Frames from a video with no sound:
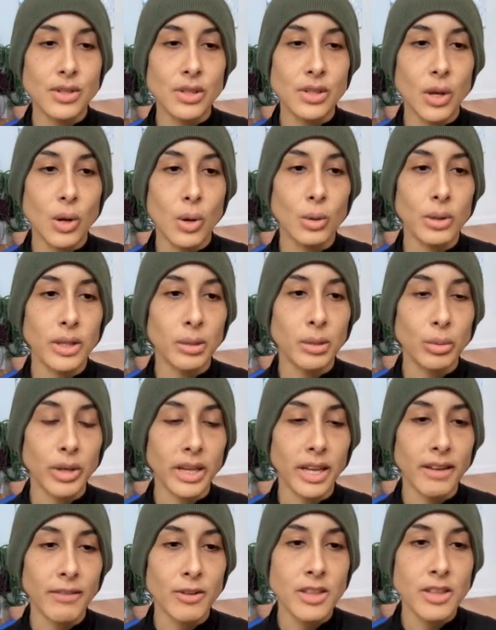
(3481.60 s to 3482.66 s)
slowly
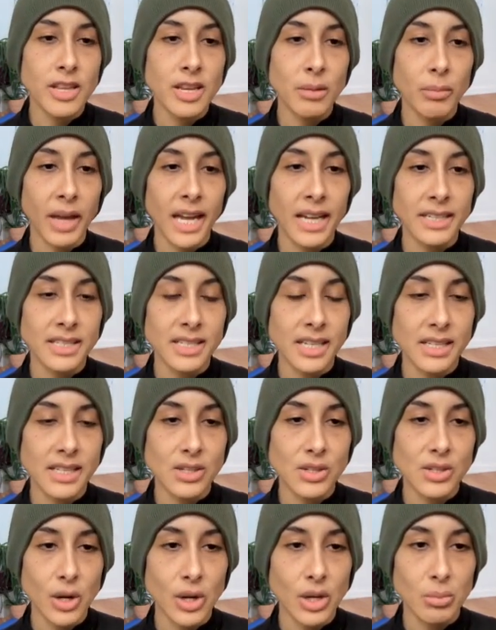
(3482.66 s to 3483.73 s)
bring everything back to that
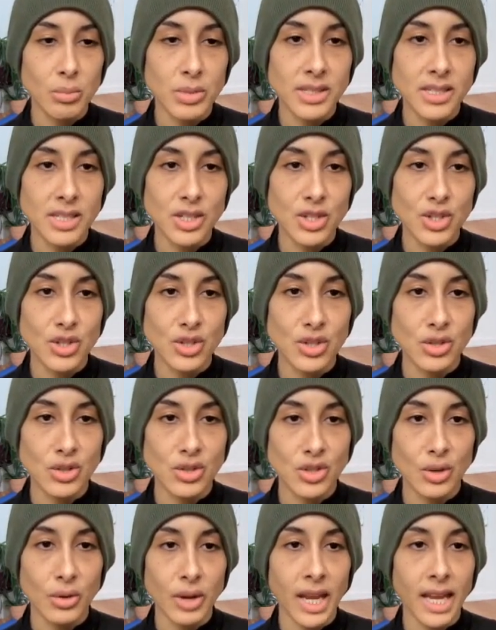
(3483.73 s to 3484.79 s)
starting position.
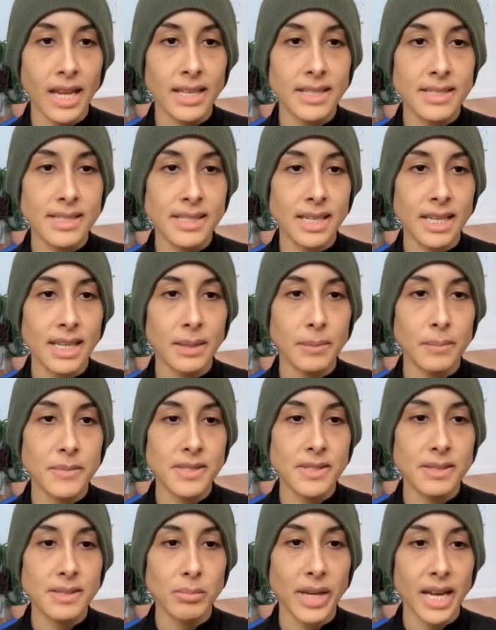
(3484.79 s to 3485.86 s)
So hands and
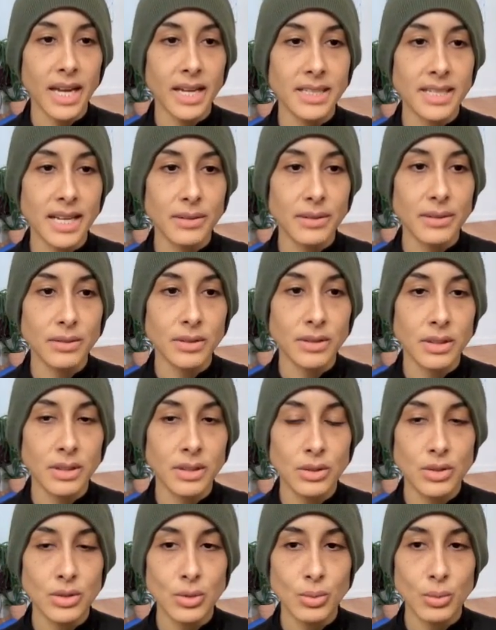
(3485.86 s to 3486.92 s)
hips back down
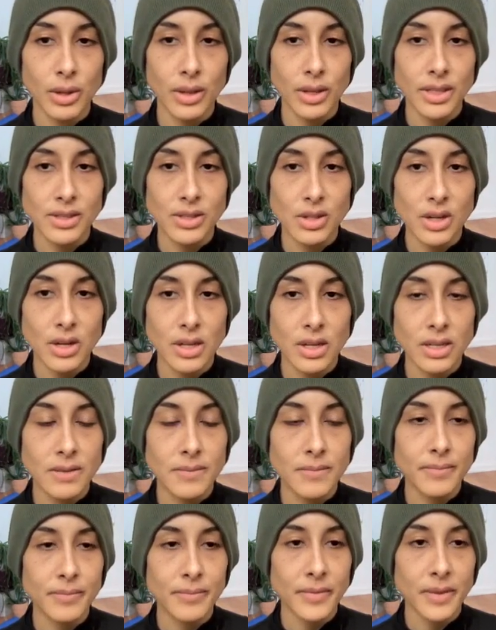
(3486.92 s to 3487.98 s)
to where they started.
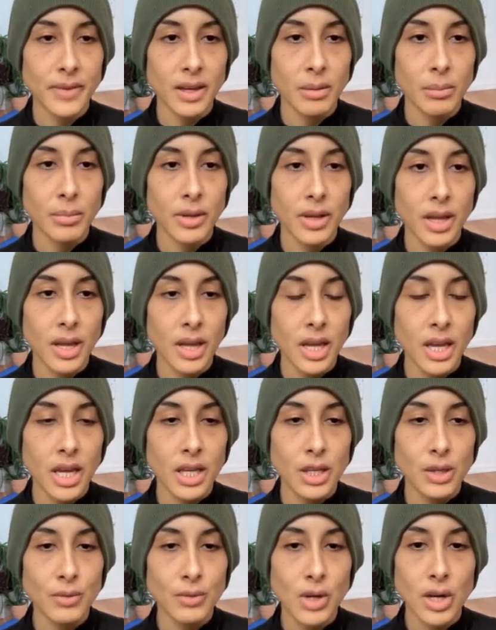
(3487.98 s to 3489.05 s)
Yep.
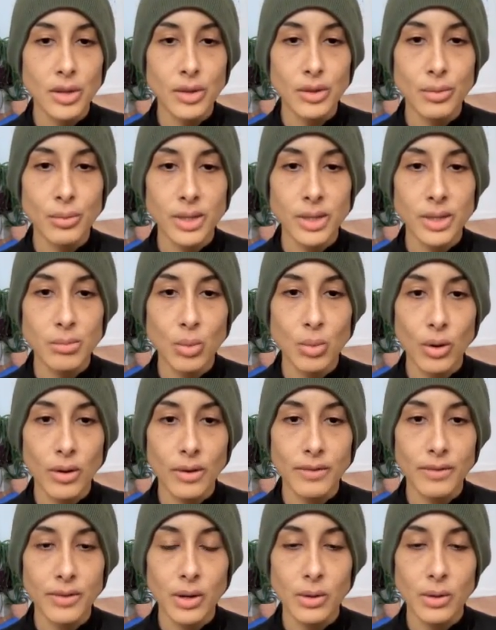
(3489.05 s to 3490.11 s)
And you've got 3
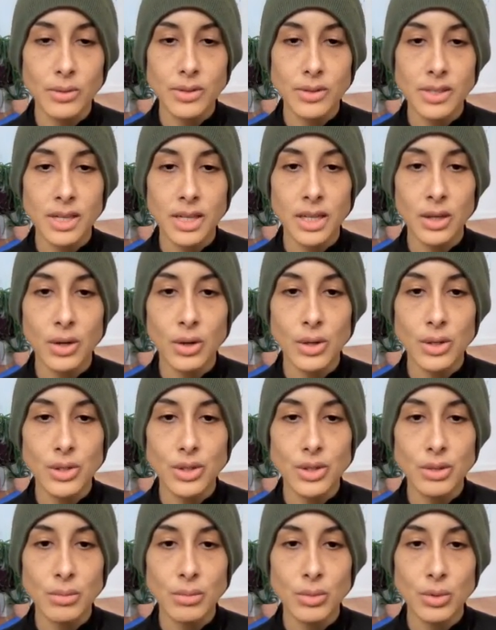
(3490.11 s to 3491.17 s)
more of those. And I
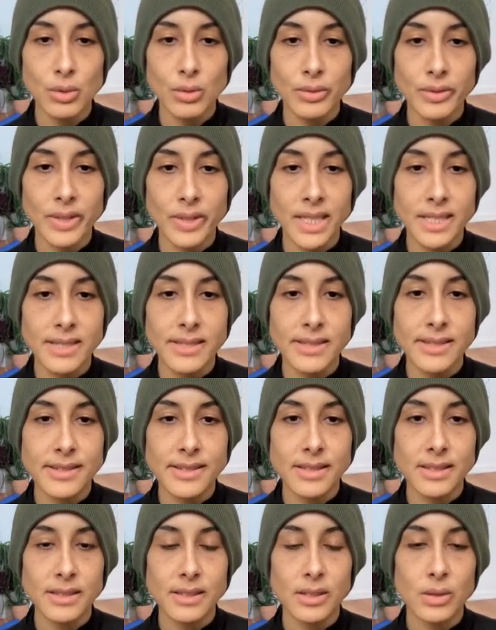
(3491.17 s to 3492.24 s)
encourage you to move as
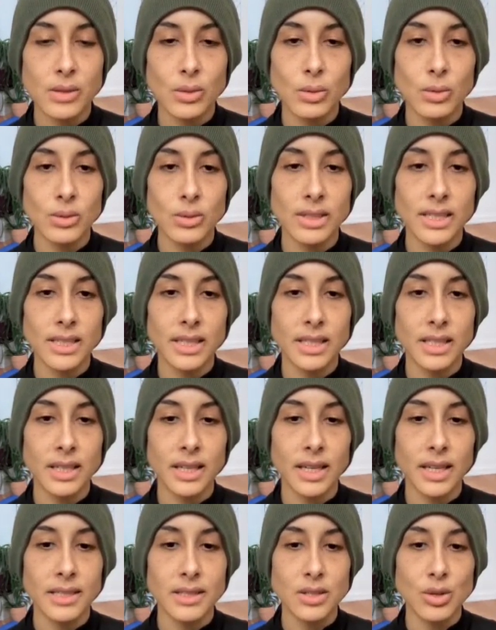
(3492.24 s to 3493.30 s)
slowly
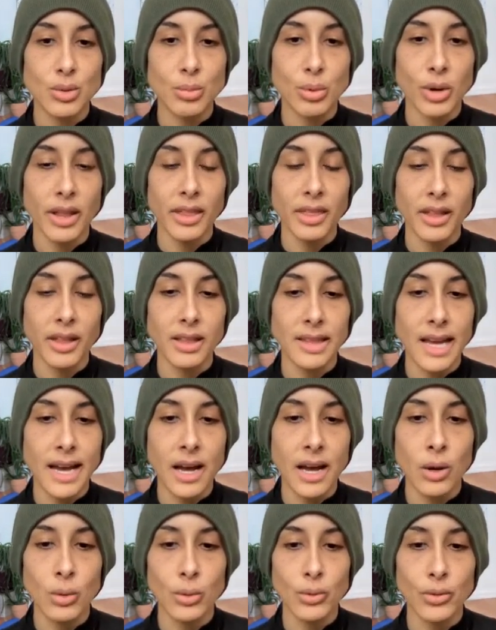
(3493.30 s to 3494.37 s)
as your breath
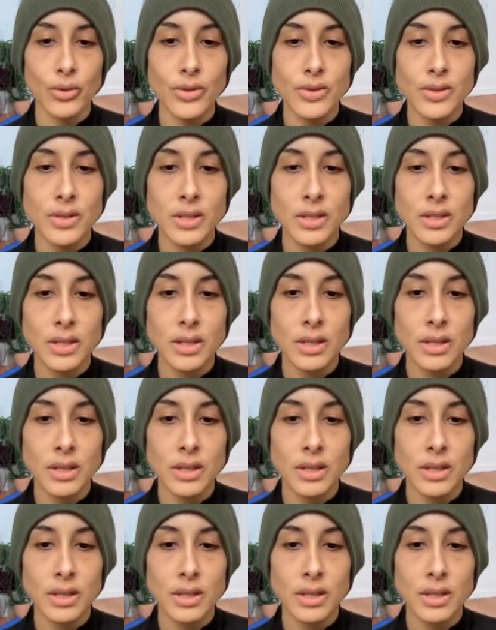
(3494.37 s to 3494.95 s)
allows.